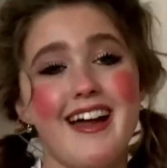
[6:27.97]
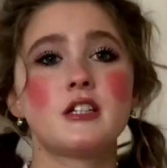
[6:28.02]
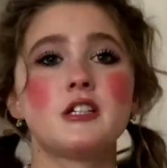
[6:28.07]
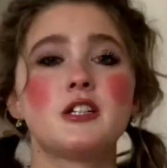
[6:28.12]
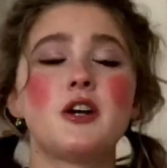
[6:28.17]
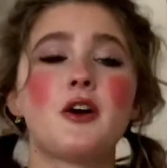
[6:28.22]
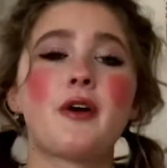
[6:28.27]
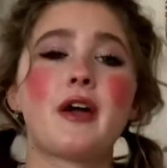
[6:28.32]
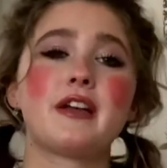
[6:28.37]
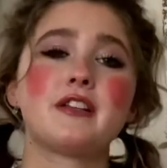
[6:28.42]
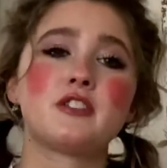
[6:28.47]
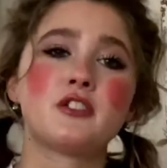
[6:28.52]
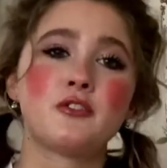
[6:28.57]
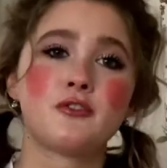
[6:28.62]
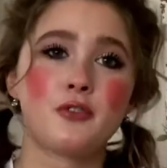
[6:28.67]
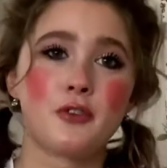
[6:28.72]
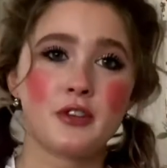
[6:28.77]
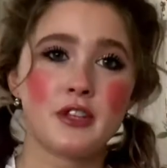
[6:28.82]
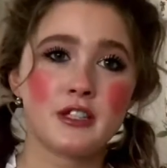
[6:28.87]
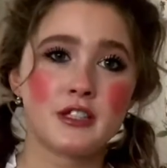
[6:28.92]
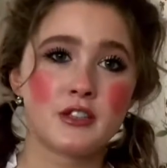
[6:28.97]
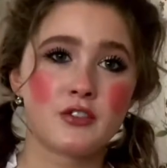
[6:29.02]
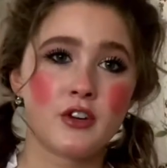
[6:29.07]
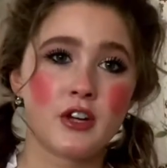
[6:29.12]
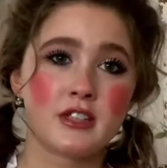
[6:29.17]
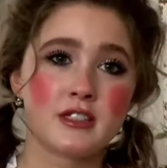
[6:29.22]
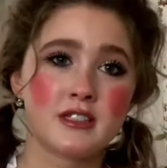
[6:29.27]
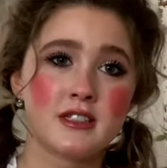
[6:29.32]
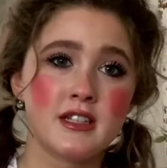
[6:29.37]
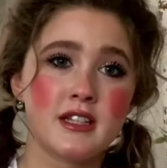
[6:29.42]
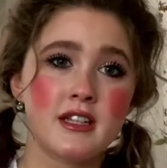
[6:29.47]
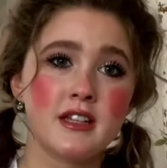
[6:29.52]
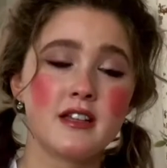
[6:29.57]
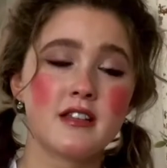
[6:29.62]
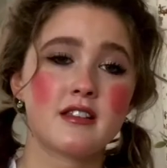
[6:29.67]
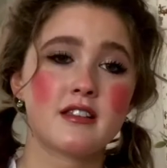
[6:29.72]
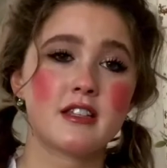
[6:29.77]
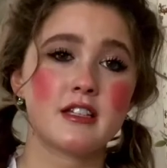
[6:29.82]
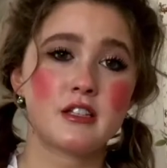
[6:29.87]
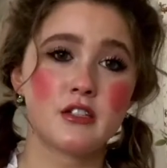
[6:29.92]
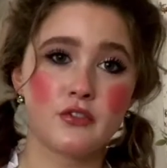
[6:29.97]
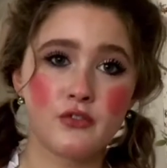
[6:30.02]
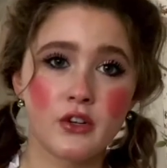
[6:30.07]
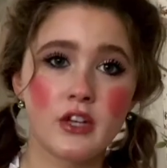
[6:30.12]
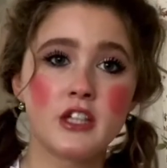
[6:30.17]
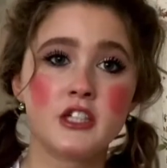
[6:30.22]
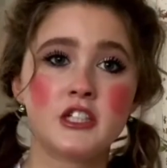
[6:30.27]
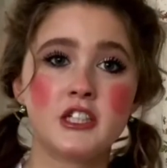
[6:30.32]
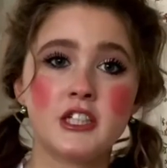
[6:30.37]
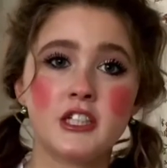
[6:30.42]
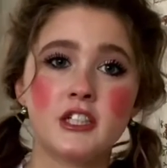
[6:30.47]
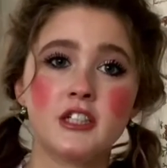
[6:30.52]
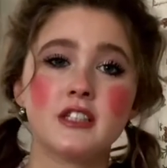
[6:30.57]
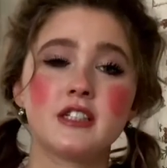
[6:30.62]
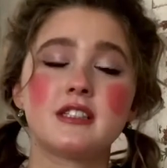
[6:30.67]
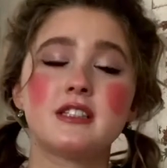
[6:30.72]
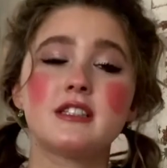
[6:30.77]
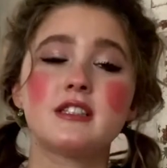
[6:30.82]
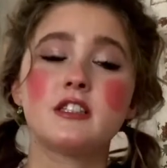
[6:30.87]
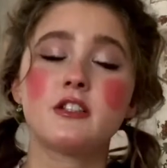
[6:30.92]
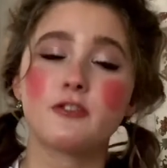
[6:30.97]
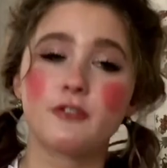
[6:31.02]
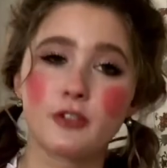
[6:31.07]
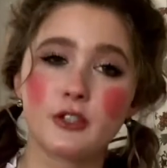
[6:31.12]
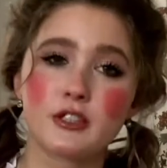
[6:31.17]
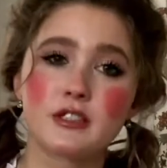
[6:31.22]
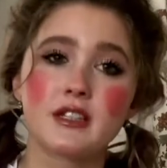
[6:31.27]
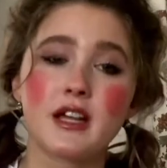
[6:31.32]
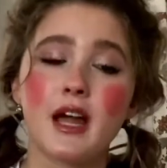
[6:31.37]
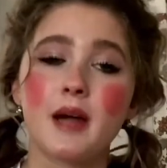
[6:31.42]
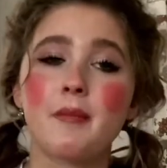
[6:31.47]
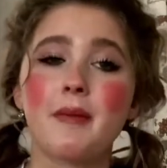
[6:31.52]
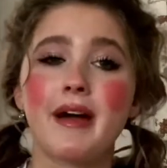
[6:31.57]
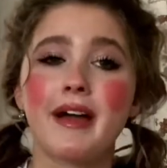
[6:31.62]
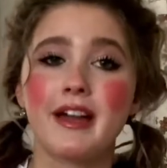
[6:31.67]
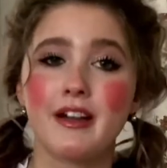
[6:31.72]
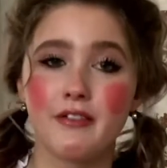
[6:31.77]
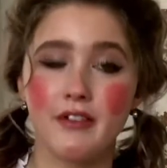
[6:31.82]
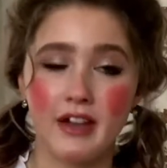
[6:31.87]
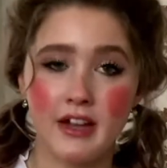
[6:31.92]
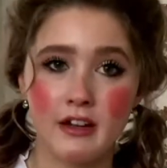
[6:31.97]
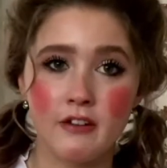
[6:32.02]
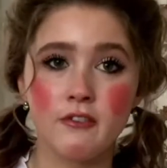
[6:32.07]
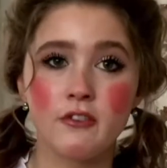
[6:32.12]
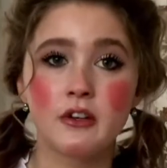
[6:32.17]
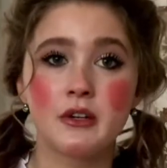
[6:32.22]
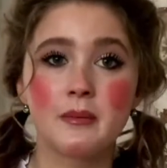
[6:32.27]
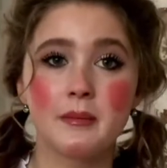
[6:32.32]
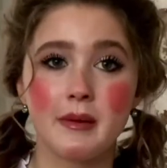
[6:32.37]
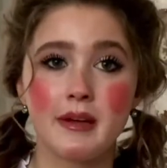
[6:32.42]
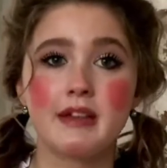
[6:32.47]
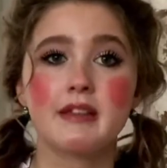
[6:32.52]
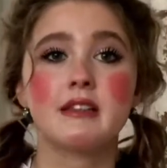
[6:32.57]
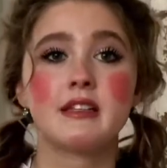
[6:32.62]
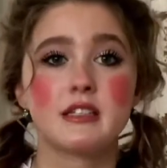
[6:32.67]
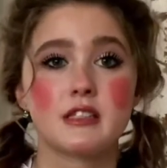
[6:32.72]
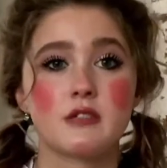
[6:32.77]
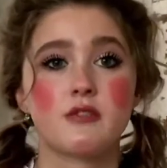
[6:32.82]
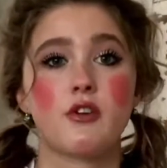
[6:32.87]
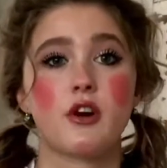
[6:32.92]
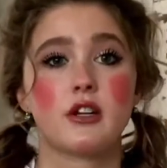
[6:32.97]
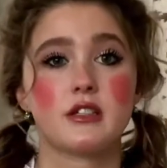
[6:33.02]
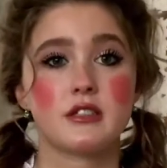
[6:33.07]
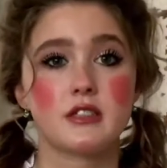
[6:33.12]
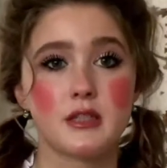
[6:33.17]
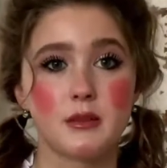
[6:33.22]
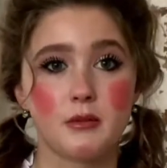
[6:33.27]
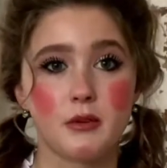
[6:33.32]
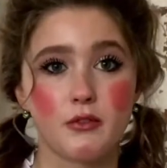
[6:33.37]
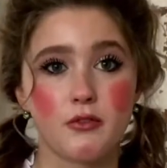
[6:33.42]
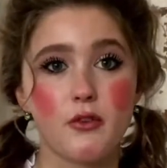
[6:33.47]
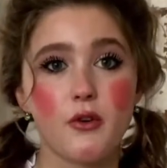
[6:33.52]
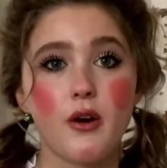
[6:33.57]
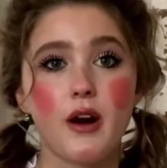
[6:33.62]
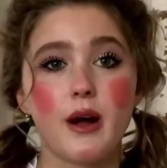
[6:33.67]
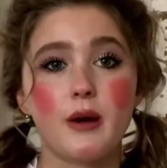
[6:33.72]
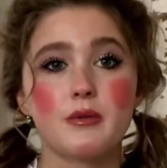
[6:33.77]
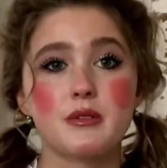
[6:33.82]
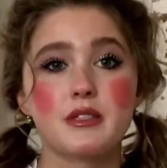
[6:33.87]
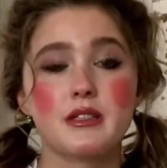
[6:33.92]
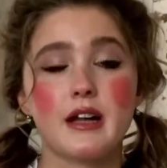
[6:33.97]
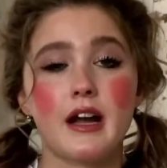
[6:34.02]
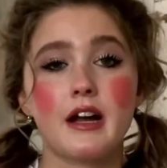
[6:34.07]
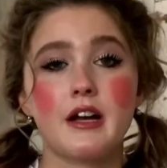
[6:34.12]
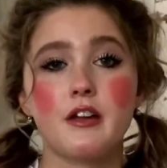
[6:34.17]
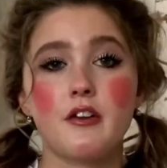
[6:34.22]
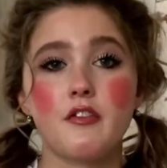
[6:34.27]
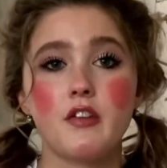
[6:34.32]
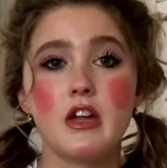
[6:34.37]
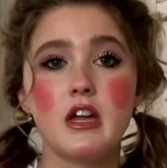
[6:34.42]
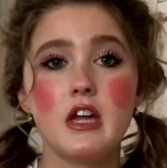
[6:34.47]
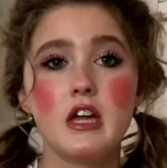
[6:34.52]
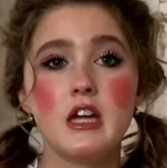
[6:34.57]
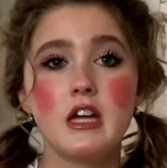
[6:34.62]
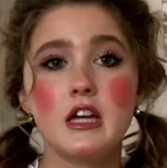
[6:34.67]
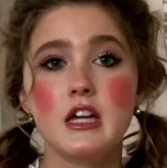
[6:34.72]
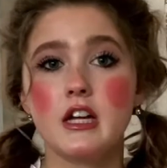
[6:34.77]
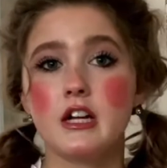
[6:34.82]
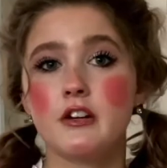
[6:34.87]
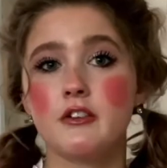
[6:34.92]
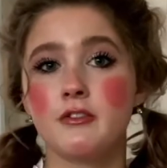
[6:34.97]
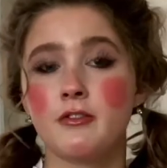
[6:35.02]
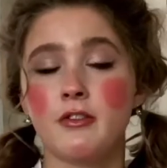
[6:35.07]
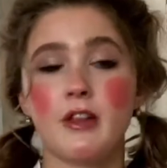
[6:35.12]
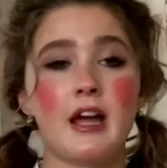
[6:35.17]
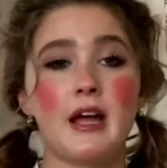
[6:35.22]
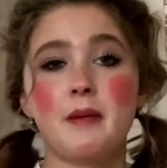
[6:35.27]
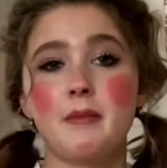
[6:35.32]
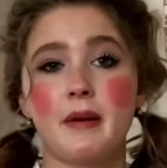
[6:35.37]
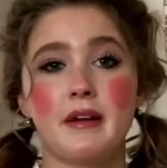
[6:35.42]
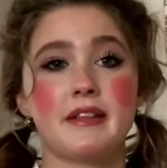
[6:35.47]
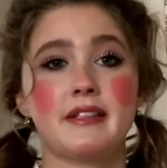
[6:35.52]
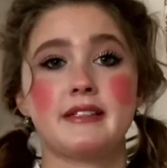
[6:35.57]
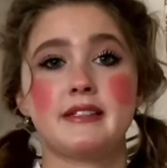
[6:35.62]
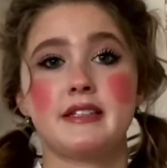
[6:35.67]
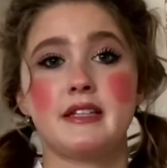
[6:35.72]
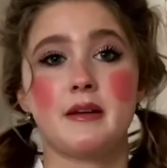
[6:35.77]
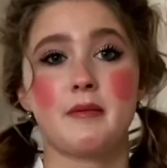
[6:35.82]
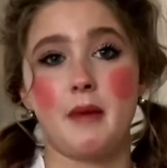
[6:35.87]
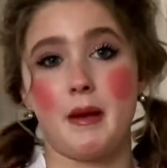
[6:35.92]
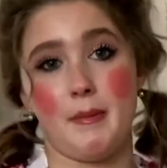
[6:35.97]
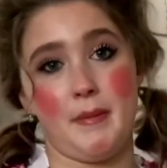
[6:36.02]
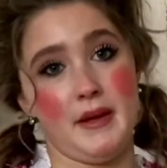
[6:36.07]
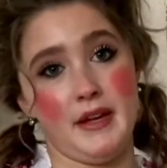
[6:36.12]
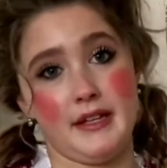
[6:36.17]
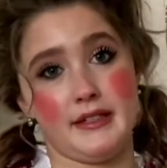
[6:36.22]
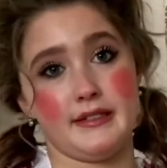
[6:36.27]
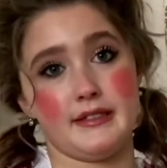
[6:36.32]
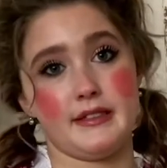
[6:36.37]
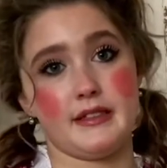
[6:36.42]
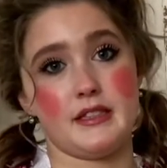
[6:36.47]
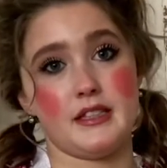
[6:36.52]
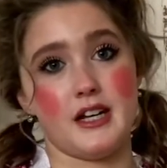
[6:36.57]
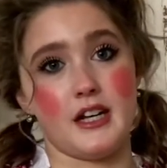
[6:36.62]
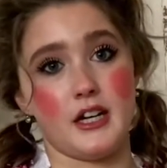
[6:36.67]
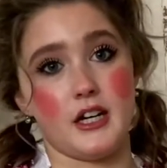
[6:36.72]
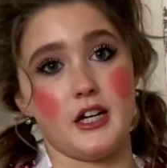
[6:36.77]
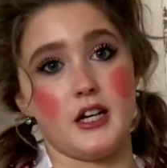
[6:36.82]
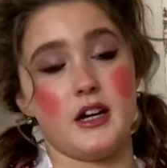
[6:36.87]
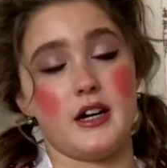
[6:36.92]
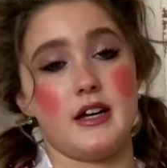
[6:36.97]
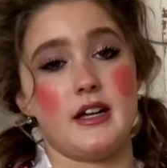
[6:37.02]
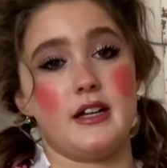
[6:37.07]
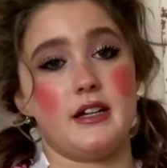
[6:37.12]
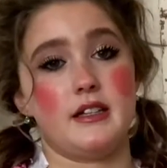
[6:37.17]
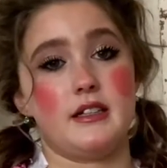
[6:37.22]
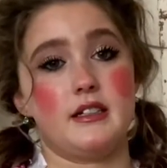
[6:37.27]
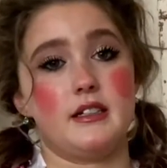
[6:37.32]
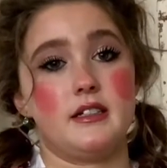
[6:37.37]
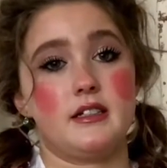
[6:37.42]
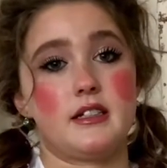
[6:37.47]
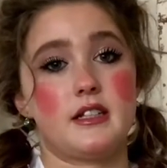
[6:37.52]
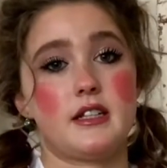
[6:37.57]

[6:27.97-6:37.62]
Okay, so for this frosting, this footage here, this is the first time I have ever made this frosting before. I was kind of flying by the seat of my pants there, and